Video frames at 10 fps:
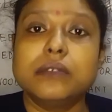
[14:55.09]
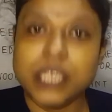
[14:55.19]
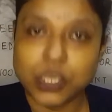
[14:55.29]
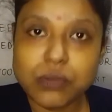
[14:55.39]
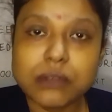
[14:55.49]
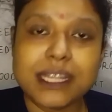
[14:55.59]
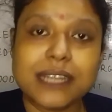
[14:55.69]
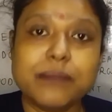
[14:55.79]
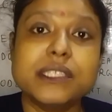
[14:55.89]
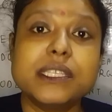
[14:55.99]
you.
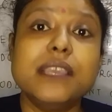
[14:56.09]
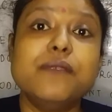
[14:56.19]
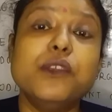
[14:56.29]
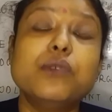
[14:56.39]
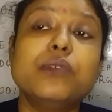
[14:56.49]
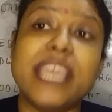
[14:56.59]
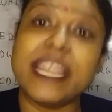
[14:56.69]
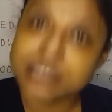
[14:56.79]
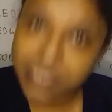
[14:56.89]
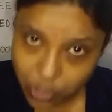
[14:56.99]
That means if you
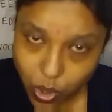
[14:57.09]
get the